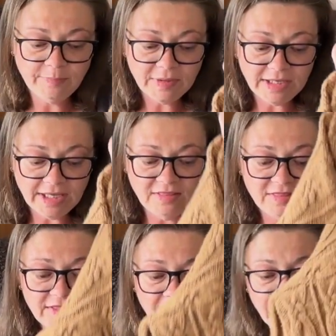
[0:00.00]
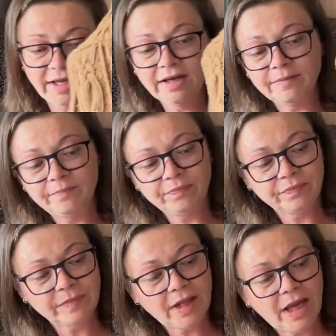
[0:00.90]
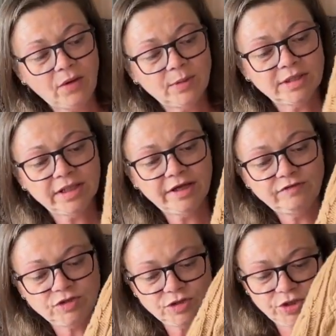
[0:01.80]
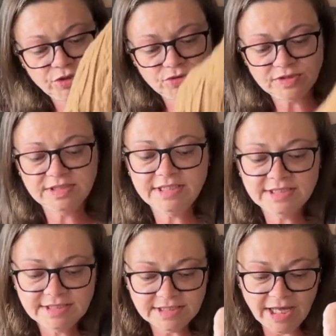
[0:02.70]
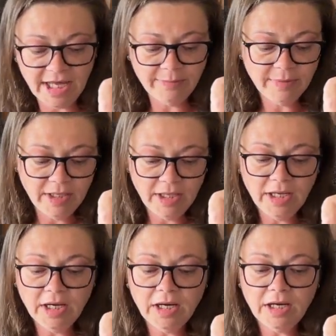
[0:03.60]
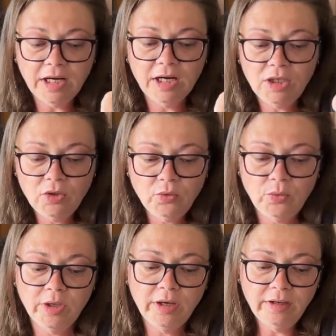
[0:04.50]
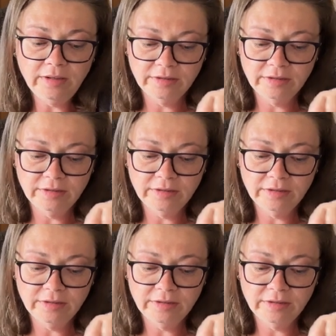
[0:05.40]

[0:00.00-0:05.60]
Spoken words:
but I think I would love to use this time Luna